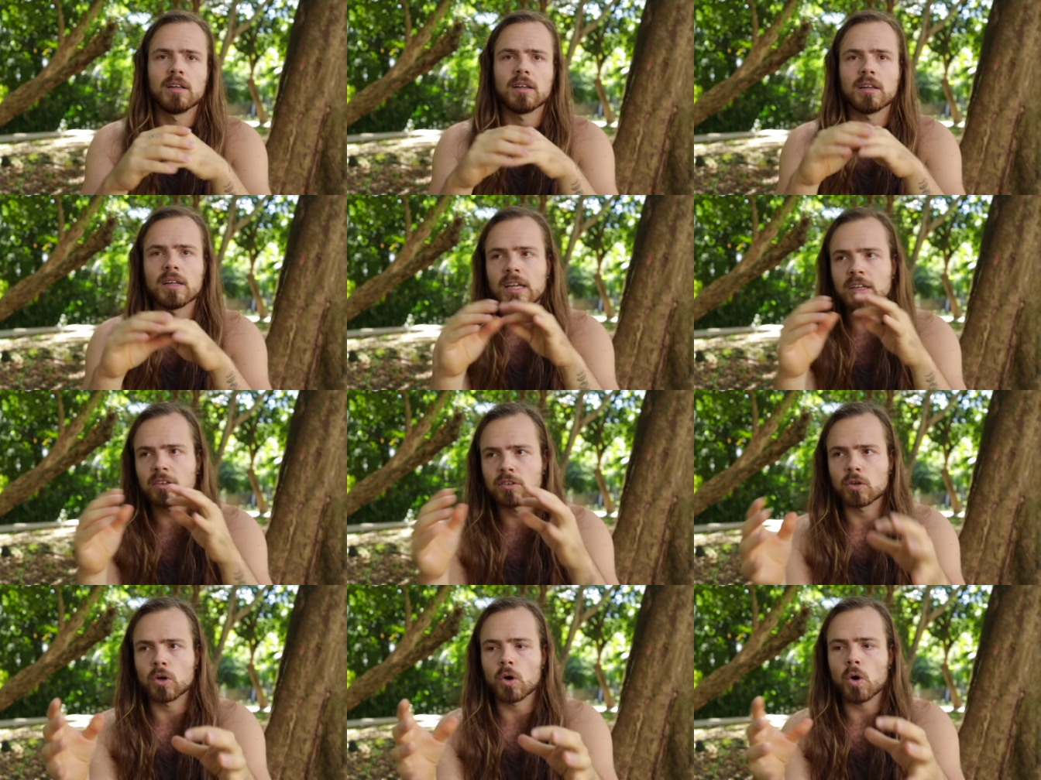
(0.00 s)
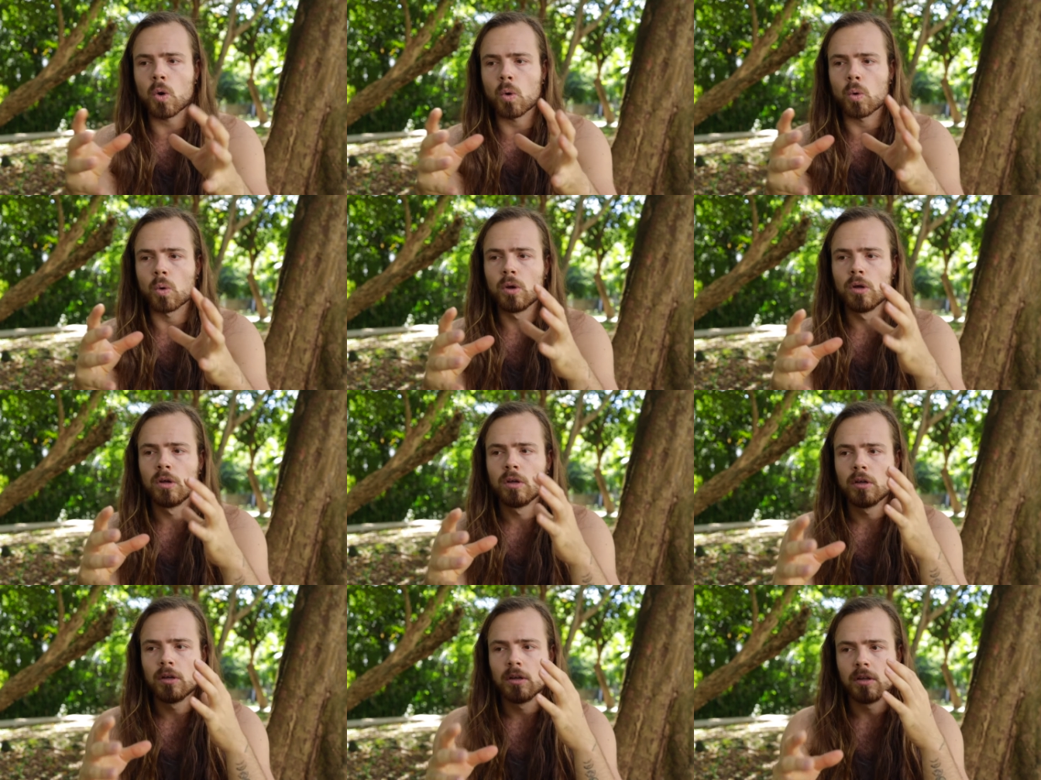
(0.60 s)
Let go.
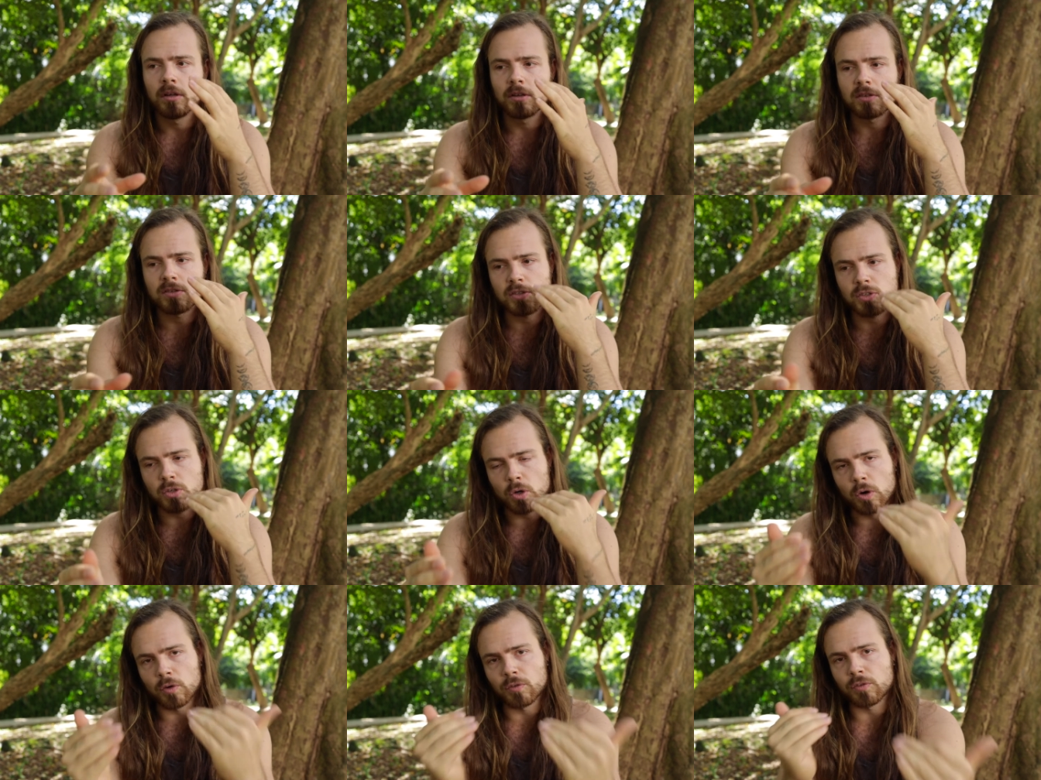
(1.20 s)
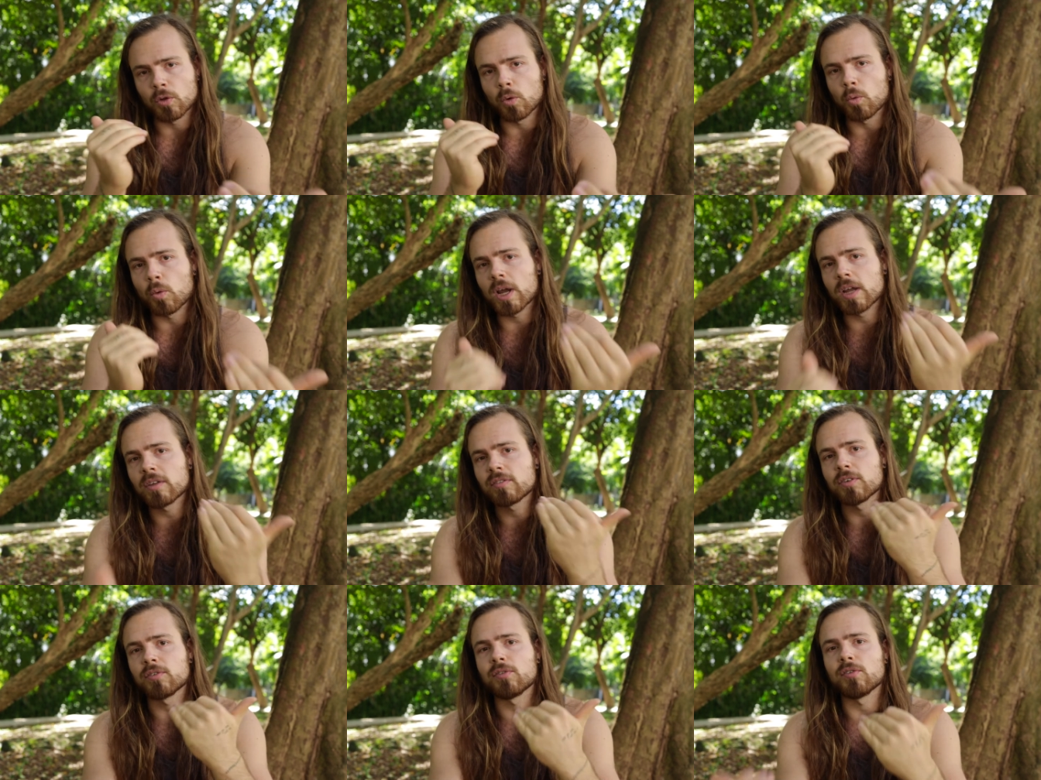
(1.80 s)
Serve the
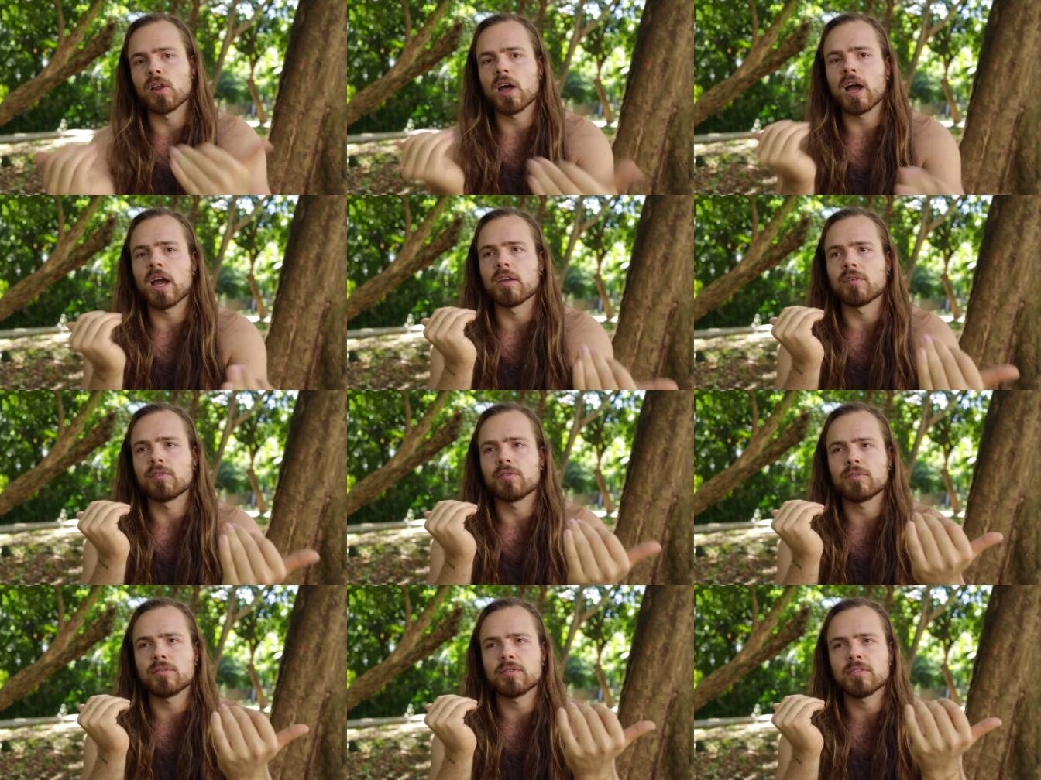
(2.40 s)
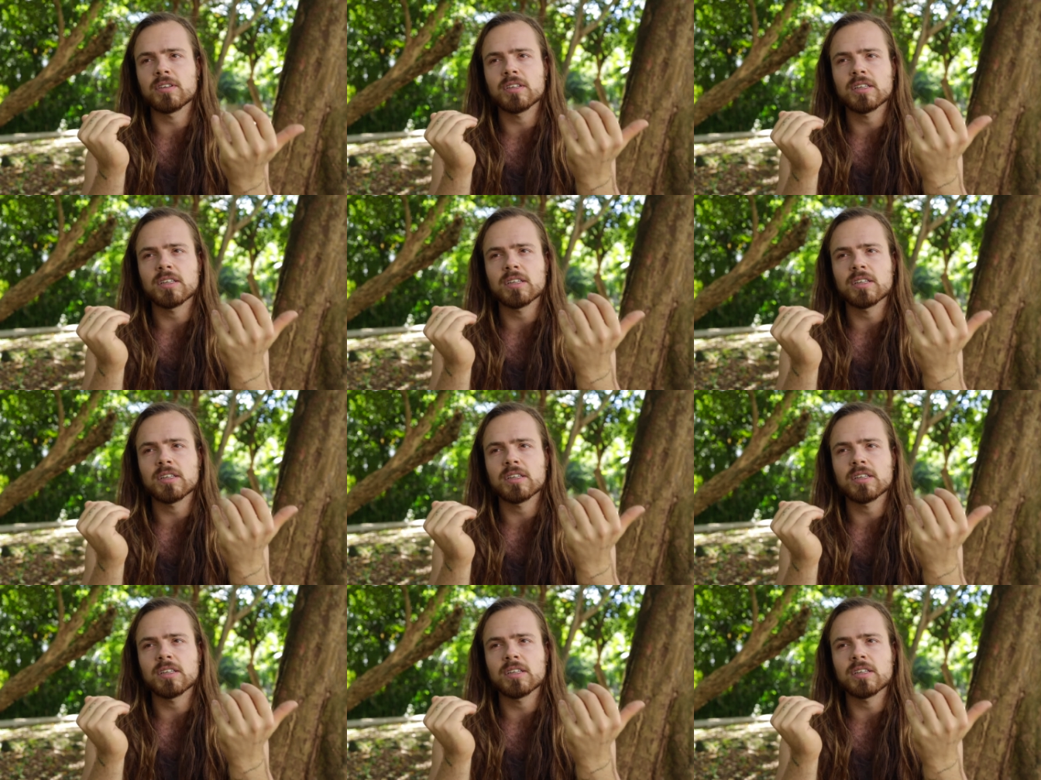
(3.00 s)
waves of life.